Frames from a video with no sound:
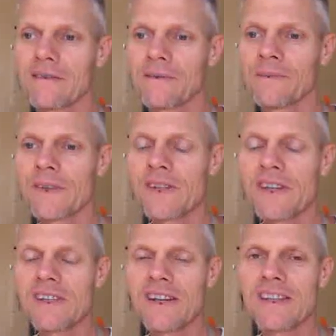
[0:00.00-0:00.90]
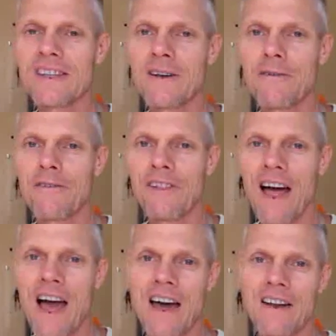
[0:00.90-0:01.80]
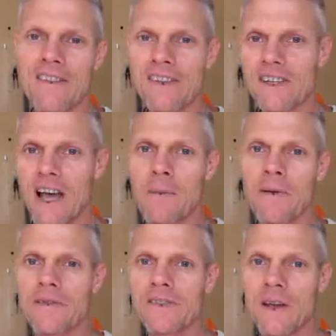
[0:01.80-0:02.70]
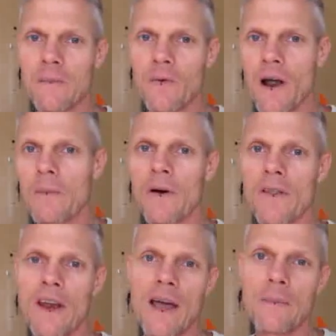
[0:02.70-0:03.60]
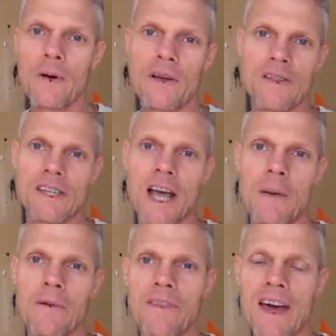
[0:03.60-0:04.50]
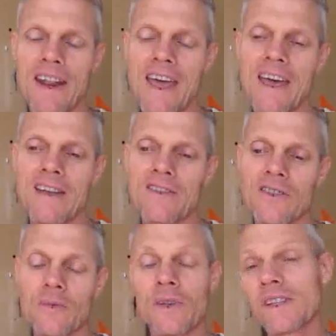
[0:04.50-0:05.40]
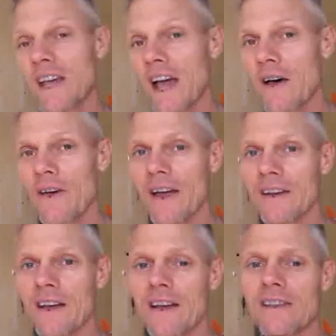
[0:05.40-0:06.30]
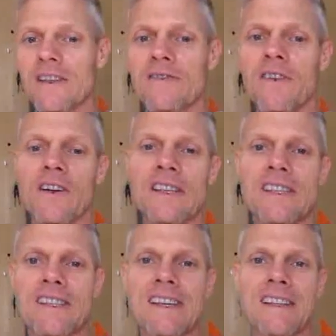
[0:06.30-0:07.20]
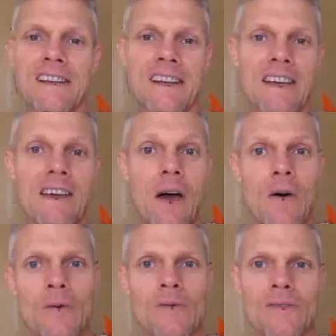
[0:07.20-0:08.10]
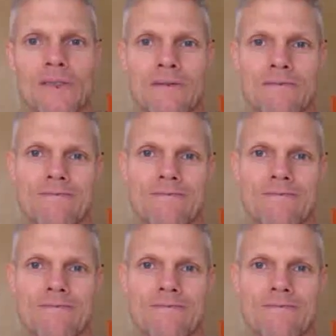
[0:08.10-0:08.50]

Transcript: It's just going to sit flat on the top of some rubber that I put on the top of that edge, and we'll see how that does as far as sealing it goes.